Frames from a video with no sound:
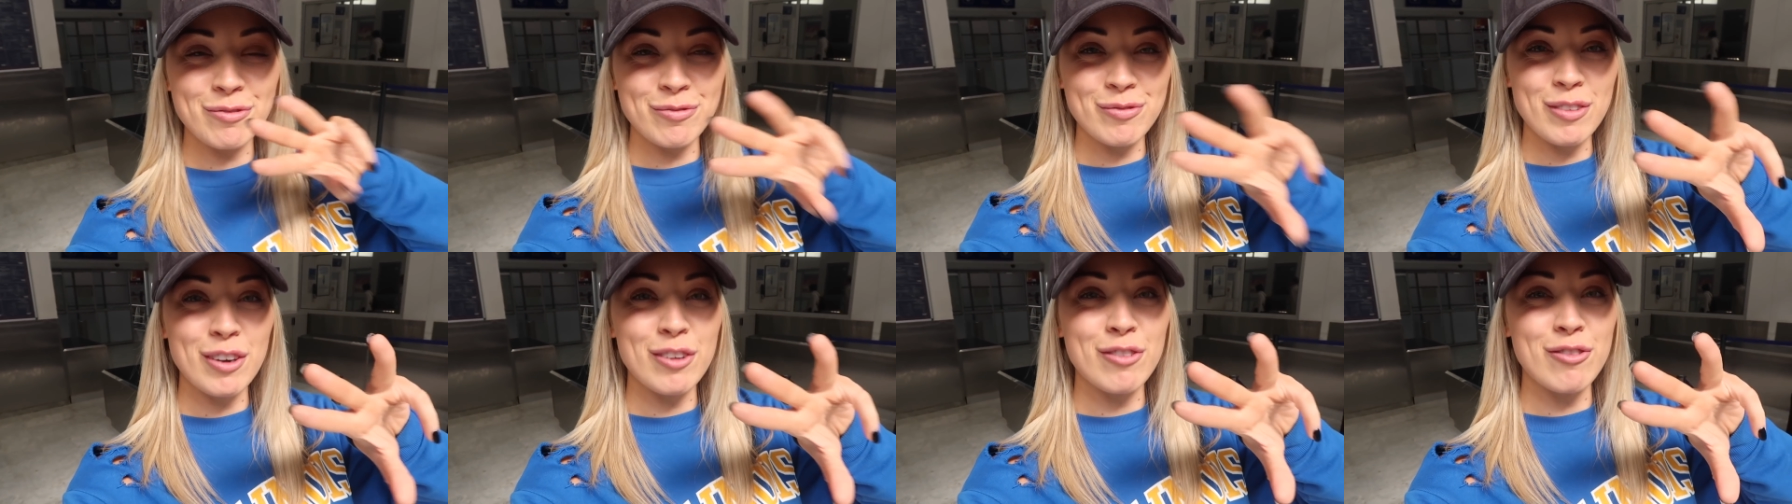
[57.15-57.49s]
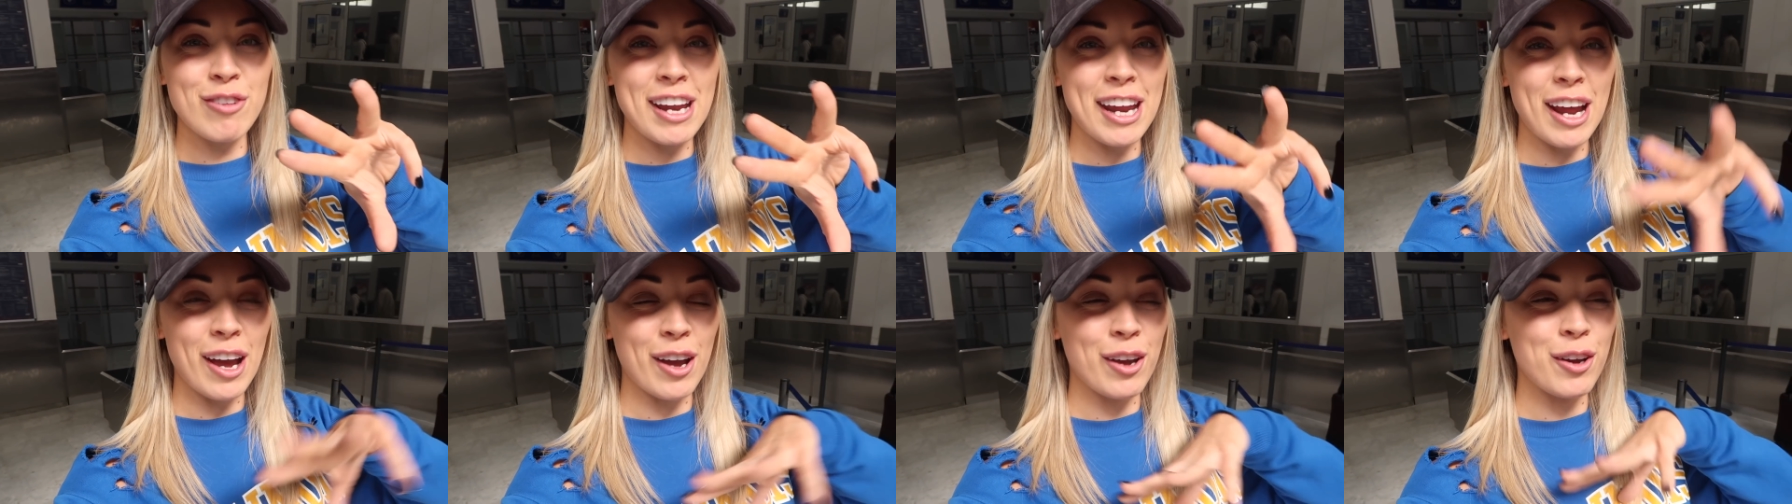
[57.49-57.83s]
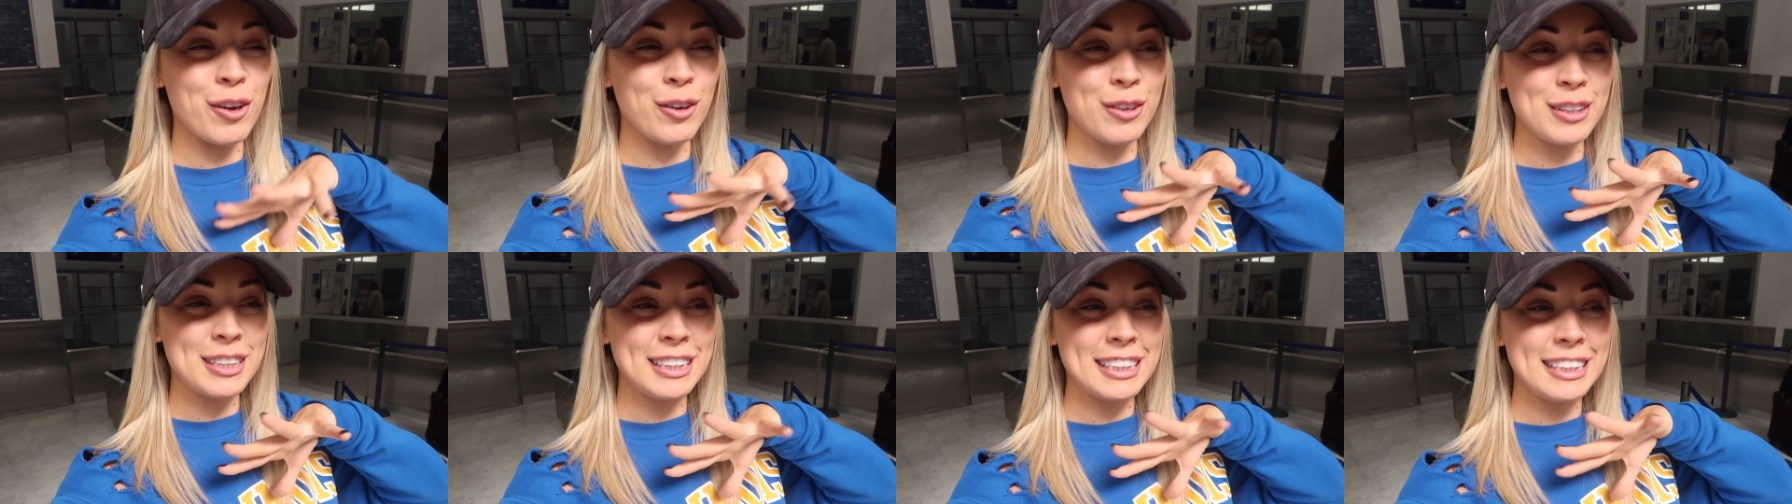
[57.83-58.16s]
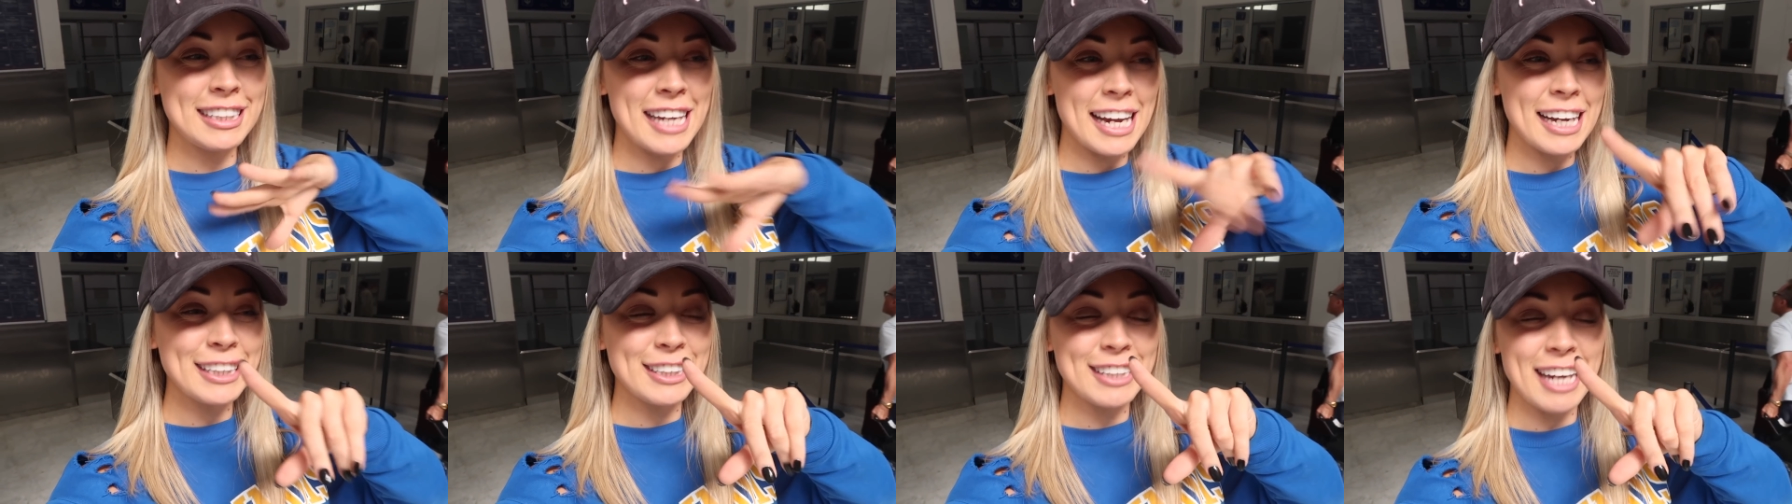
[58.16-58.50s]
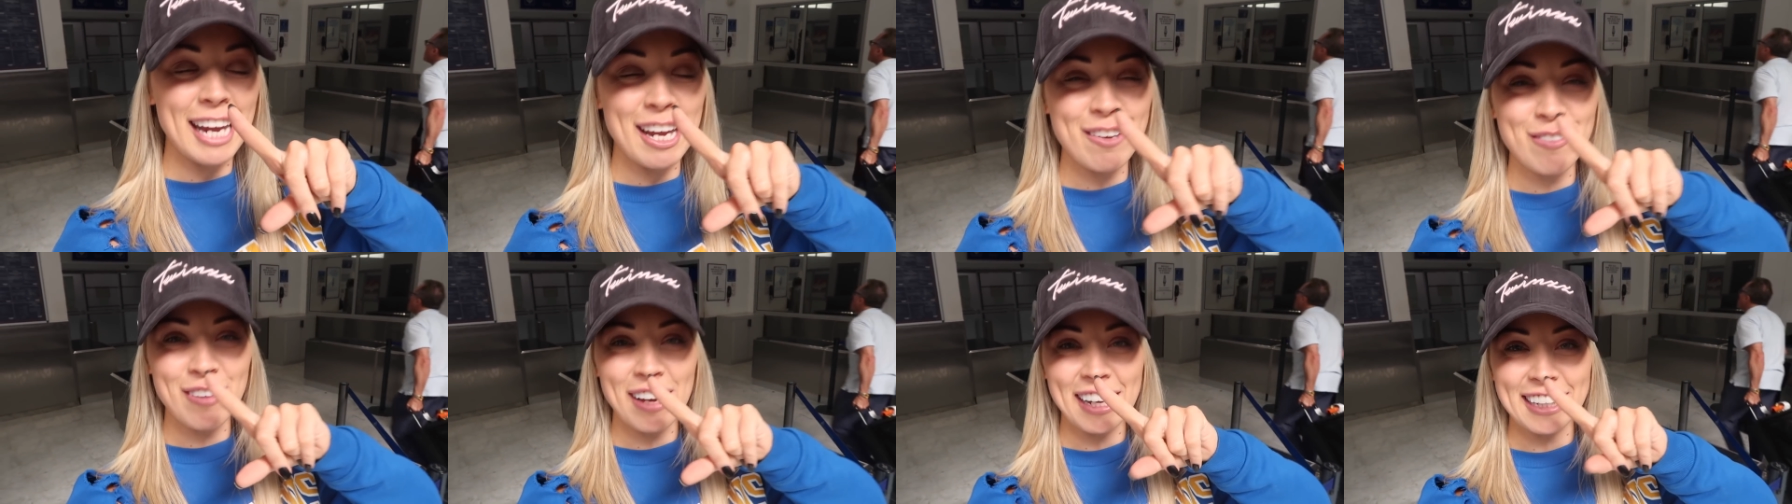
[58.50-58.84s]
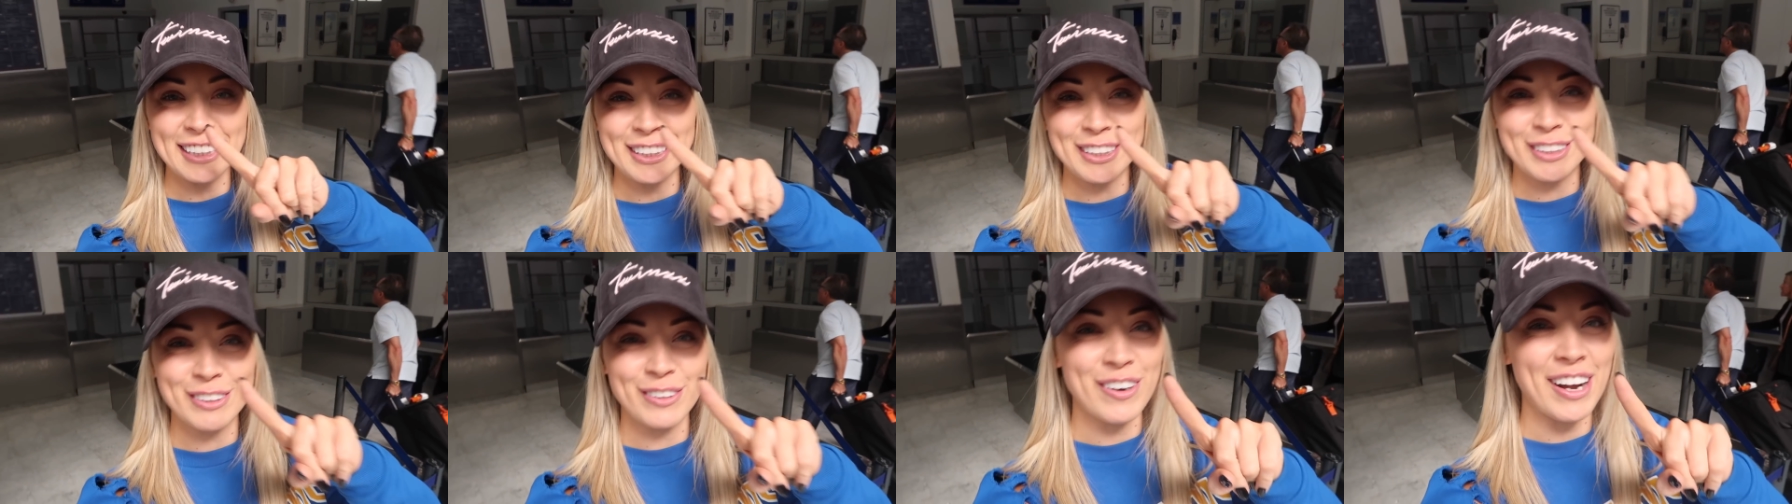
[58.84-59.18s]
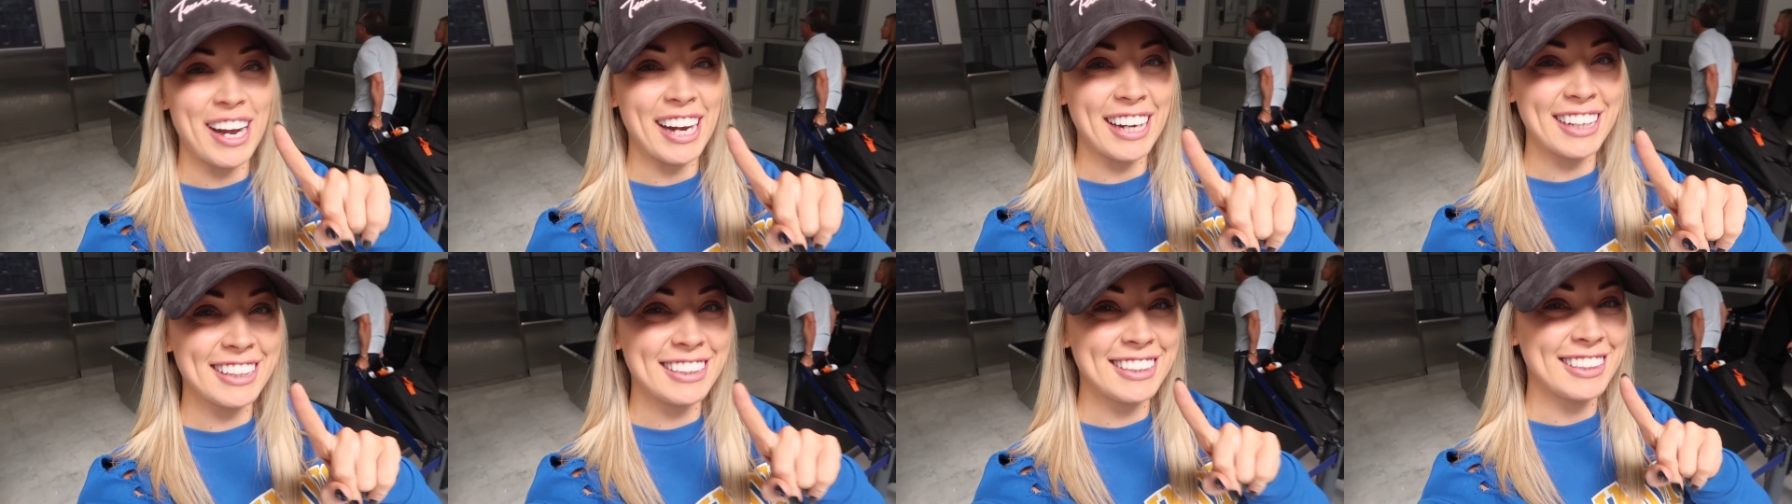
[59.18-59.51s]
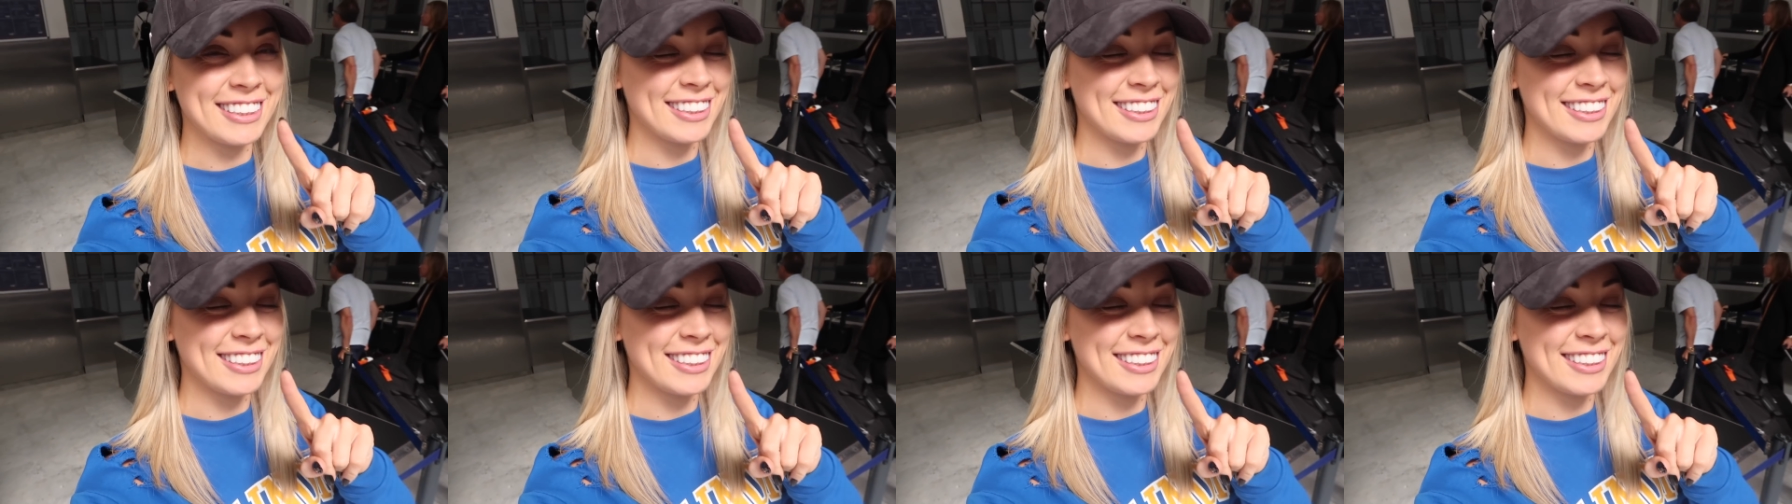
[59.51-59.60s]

Maria, whose stage name is Trix.